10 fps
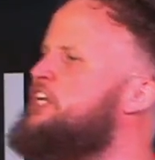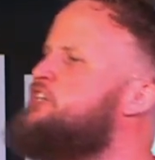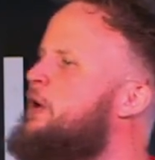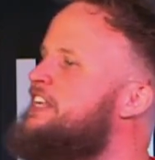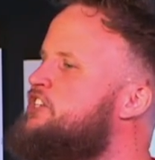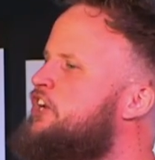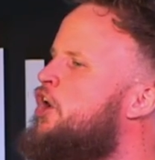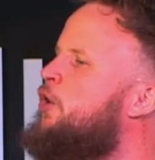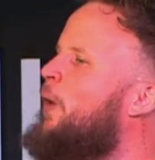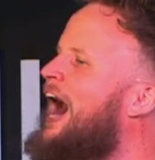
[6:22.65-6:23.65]
she trusted
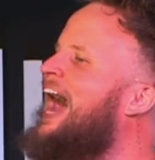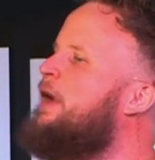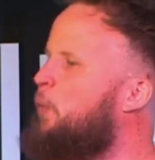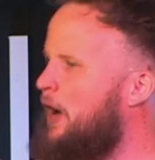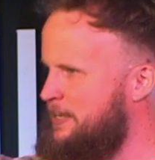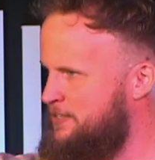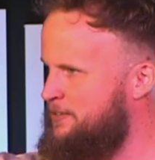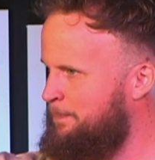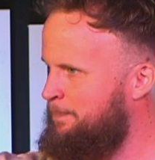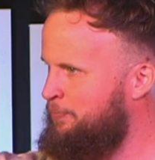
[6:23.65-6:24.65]
who I was.